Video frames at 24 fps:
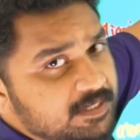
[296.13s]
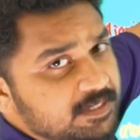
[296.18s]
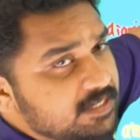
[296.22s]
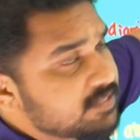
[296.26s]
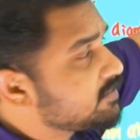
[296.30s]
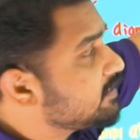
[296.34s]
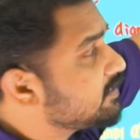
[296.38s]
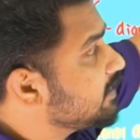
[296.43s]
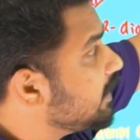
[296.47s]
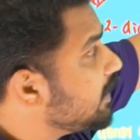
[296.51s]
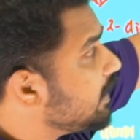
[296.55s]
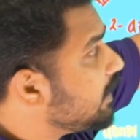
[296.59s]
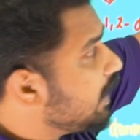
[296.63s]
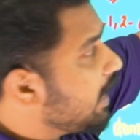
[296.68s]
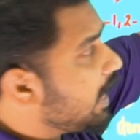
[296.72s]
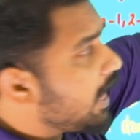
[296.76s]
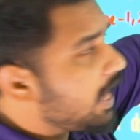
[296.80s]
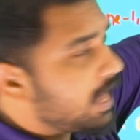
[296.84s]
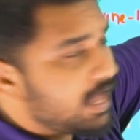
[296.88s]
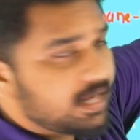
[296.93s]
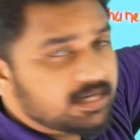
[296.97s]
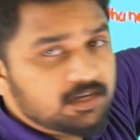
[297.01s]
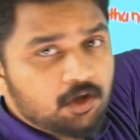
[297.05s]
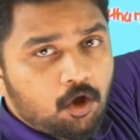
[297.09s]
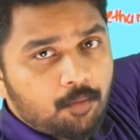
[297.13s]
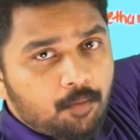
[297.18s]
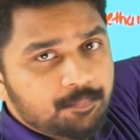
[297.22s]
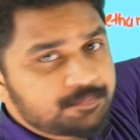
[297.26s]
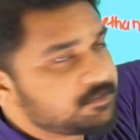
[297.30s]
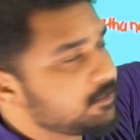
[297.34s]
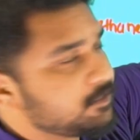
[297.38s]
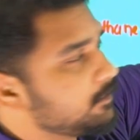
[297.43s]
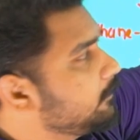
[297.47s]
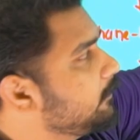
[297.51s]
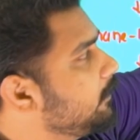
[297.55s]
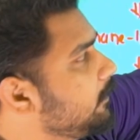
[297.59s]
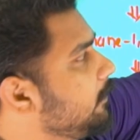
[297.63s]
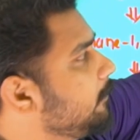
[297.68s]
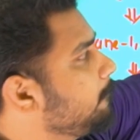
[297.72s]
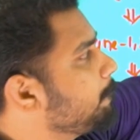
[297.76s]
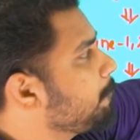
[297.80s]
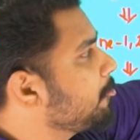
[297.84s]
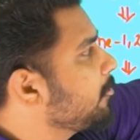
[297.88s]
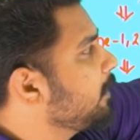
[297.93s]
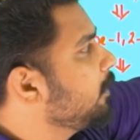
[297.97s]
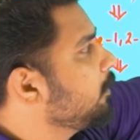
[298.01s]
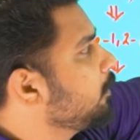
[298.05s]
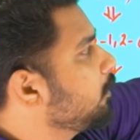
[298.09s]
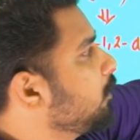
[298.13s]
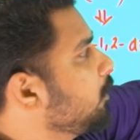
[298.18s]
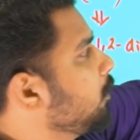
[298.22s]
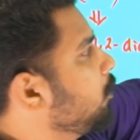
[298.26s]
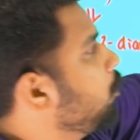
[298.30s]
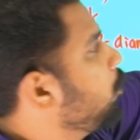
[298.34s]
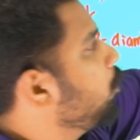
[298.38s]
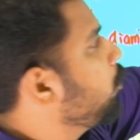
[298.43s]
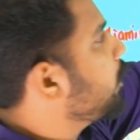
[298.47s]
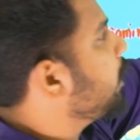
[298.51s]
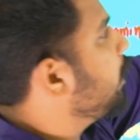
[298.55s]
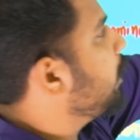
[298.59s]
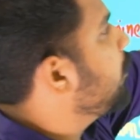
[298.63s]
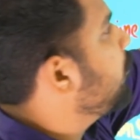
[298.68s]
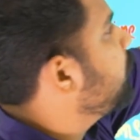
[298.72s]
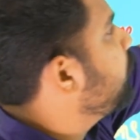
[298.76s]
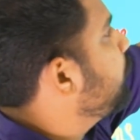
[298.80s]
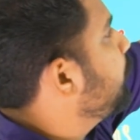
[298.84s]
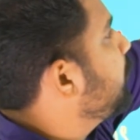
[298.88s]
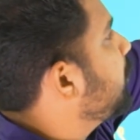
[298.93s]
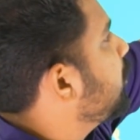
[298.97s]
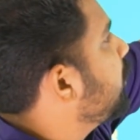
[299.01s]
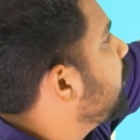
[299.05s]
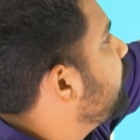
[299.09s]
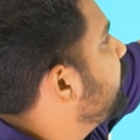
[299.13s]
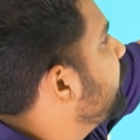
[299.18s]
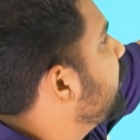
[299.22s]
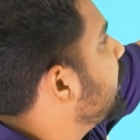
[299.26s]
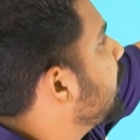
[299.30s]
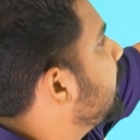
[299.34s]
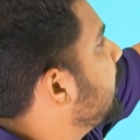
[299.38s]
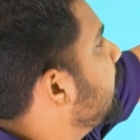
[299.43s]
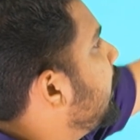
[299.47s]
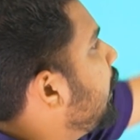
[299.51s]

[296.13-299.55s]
C and option D. Okay, we can